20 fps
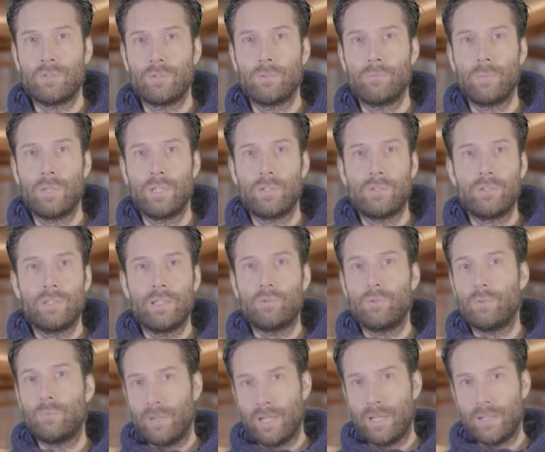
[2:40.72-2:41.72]
of major
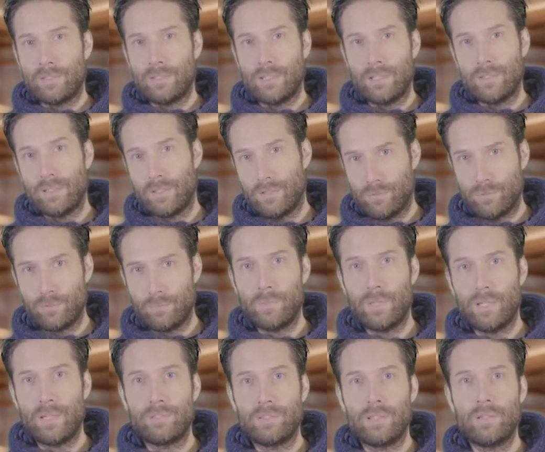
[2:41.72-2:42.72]
central banks continue to
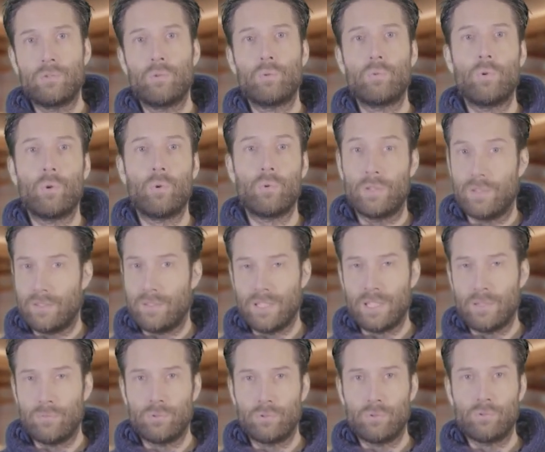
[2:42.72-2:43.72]
play a central role in the
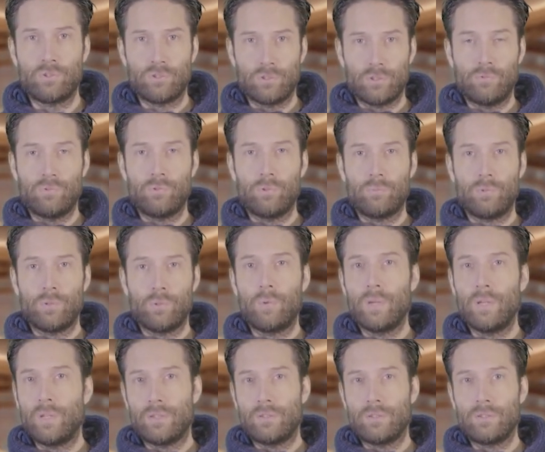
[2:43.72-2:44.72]
evolution of crypto
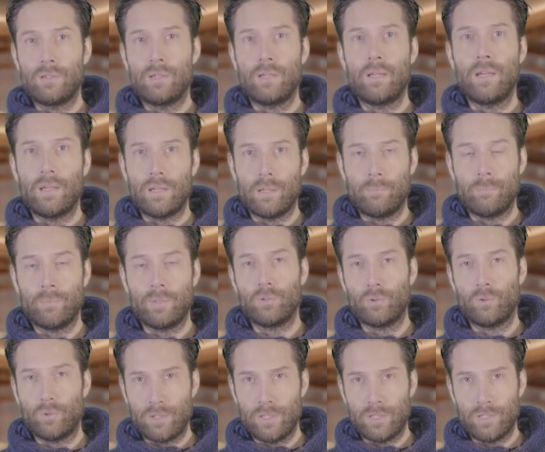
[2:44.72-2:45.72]
markets.
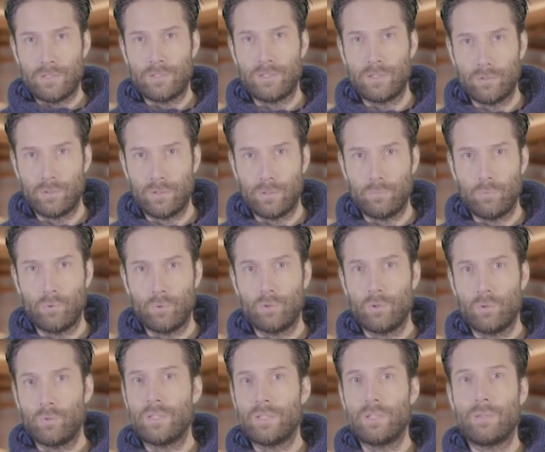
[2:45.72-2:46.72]
Bitcoin and Ethereum,
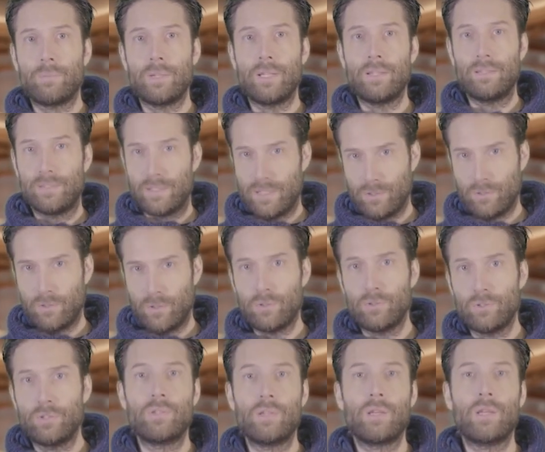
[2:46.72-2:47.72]
although independent
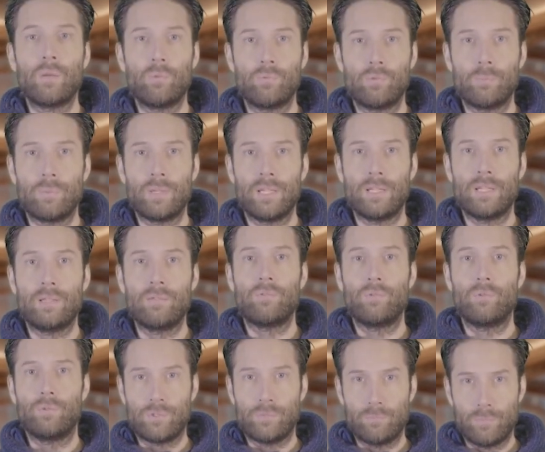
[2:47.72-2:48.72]
technologies, remain
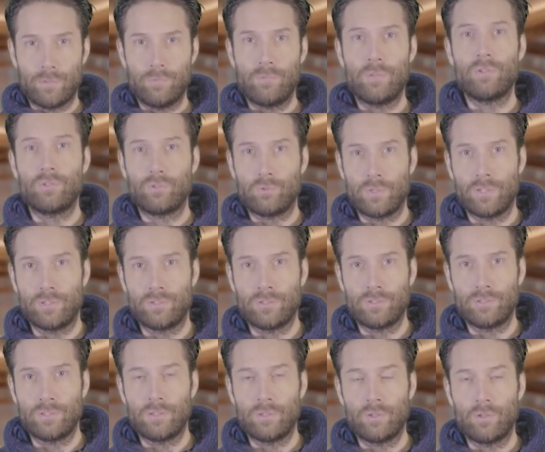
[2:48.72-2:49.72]
influenced by
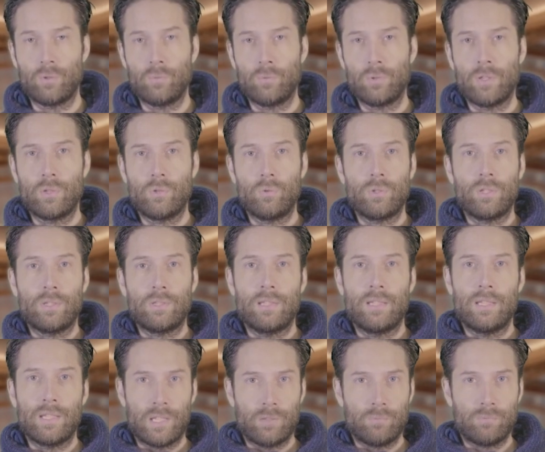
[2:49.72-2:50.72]
fluctuations in global
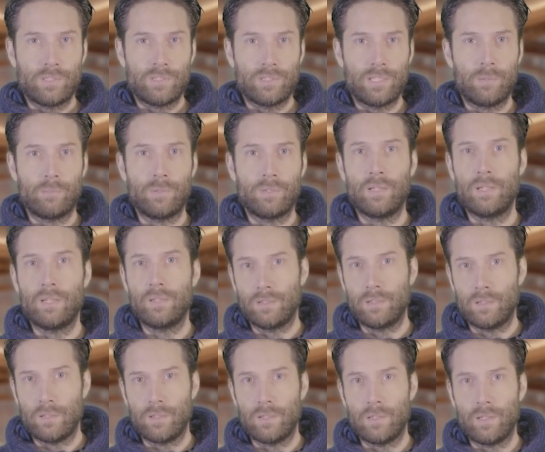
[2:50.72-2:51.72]
liquidity and risk appetite.
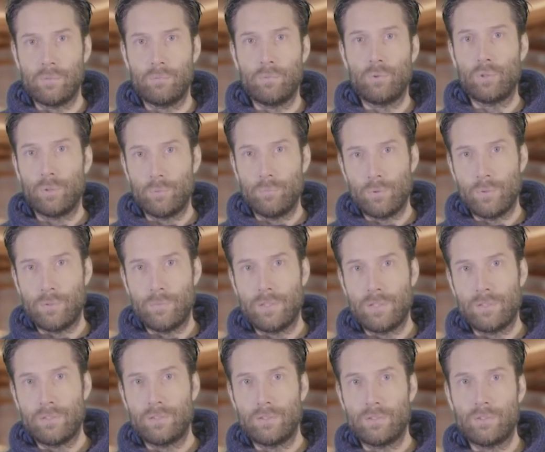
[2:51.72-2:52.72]
For crypto
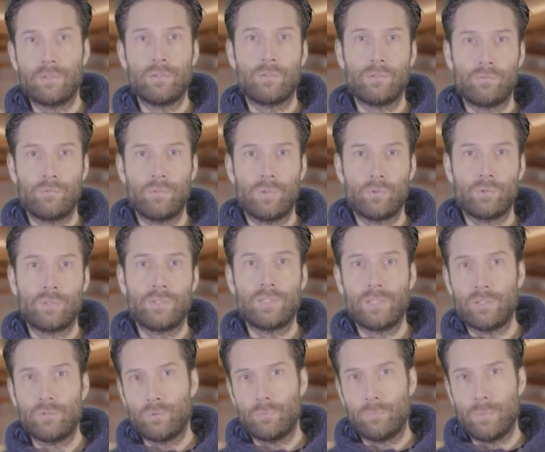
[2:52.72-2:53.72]
investors, following
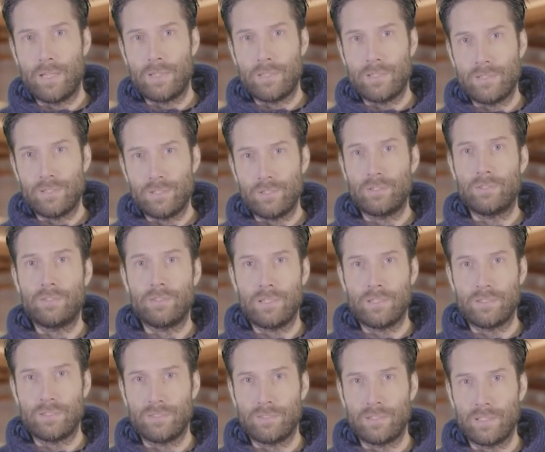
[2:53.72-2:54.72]
central bank decisions
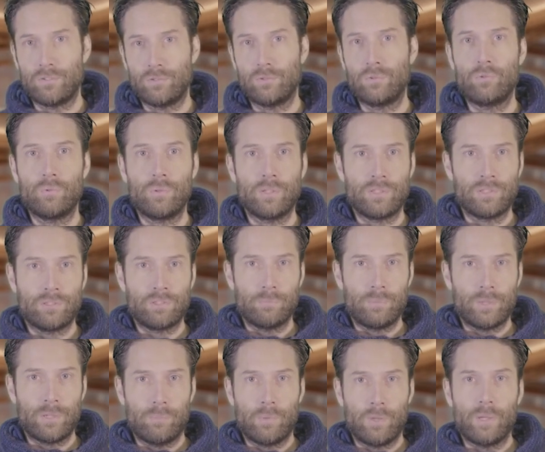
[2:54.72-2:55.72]
is essential to
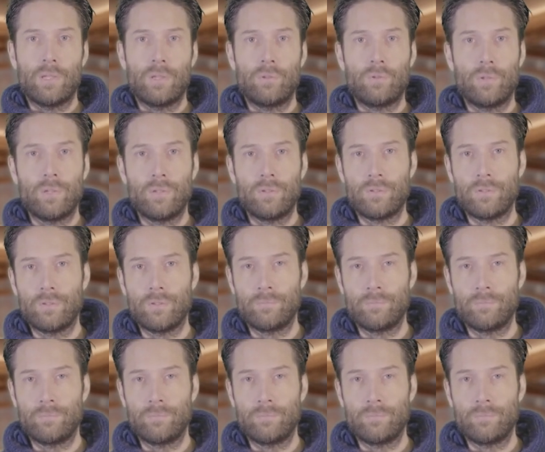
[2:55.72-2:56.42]
anticipate market trends.